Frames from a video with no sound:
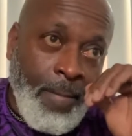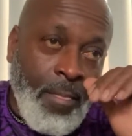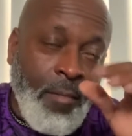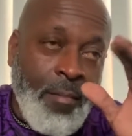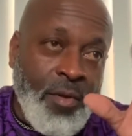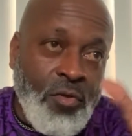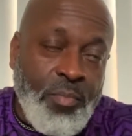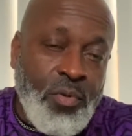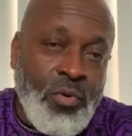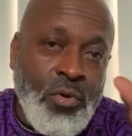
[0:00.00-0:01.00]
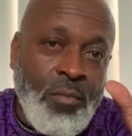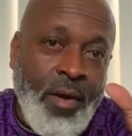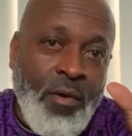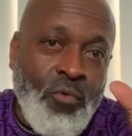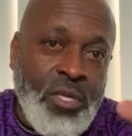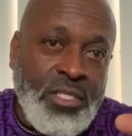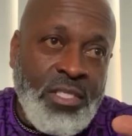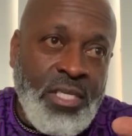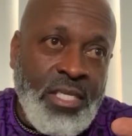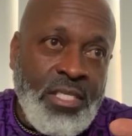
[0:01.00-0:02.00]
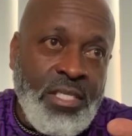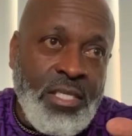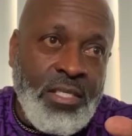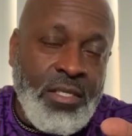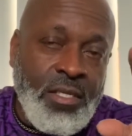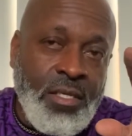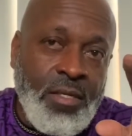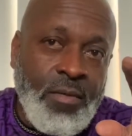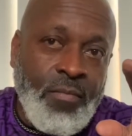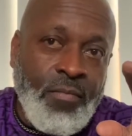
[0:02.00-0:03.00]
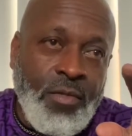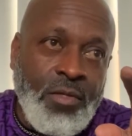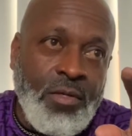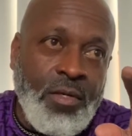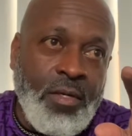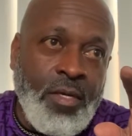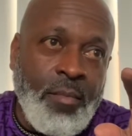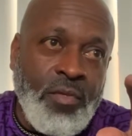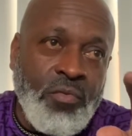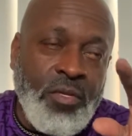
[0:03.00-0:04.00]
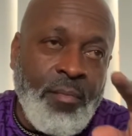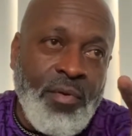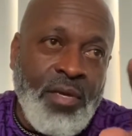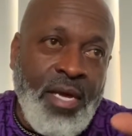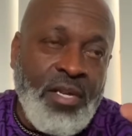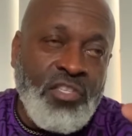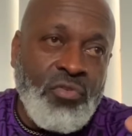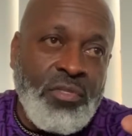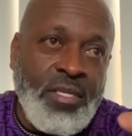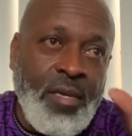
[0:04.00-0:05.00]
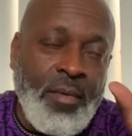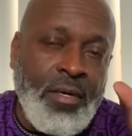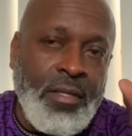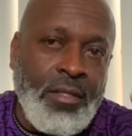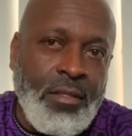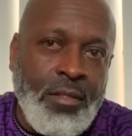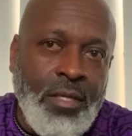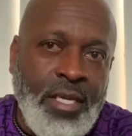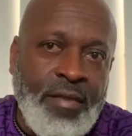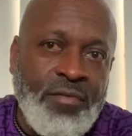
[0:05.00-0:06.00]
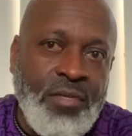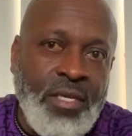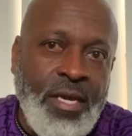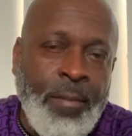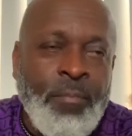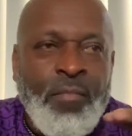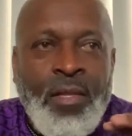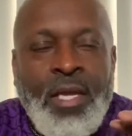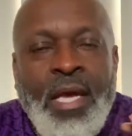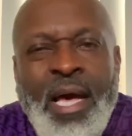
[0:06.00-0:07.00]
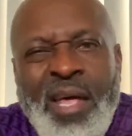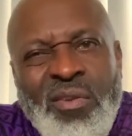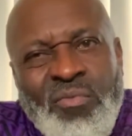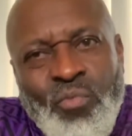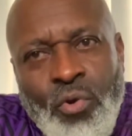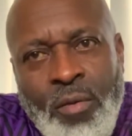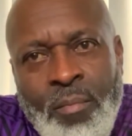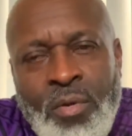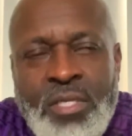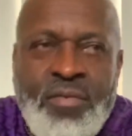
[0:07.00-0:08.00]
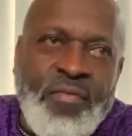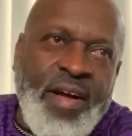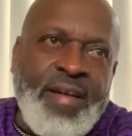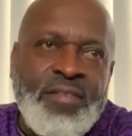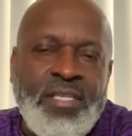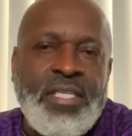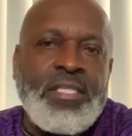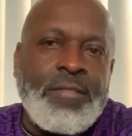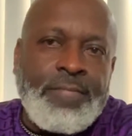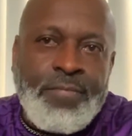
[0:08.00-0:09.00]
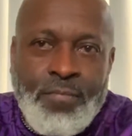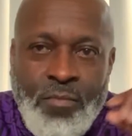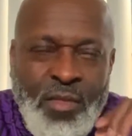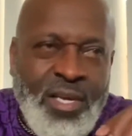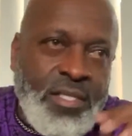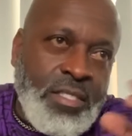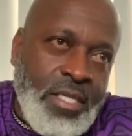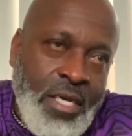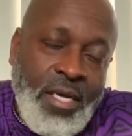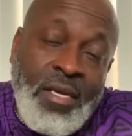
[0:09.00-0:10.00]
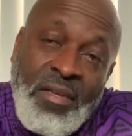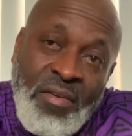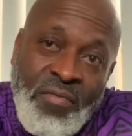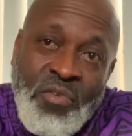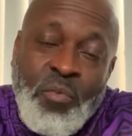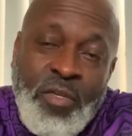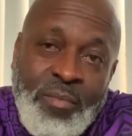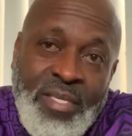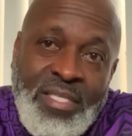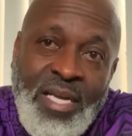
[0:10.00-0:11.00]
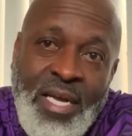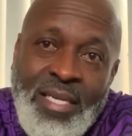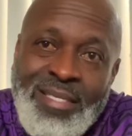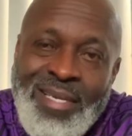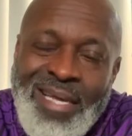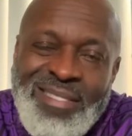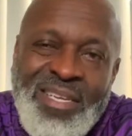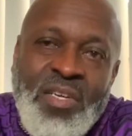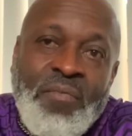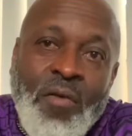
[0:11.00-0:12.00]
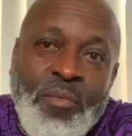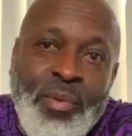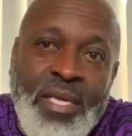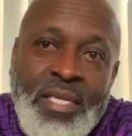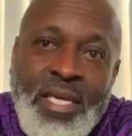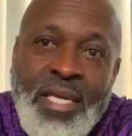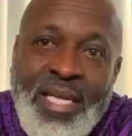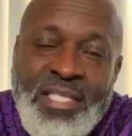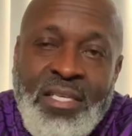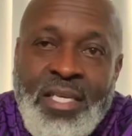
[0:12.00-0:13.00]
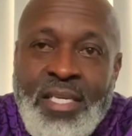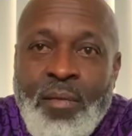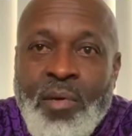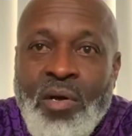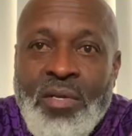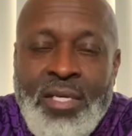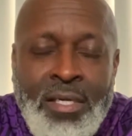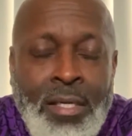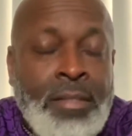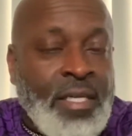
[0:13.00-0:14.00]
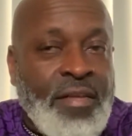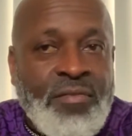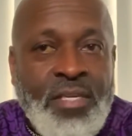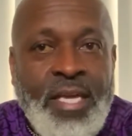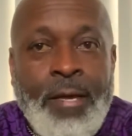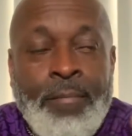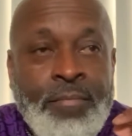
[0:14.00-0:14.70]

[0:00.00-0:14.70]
my middle pull, my 1-6 to in between the middle guy and the shortstop and the left center gap. I don't work much 5-6 because if you do pitch me inside, I stand enough off the plate that I still can hit the ball in left center gap.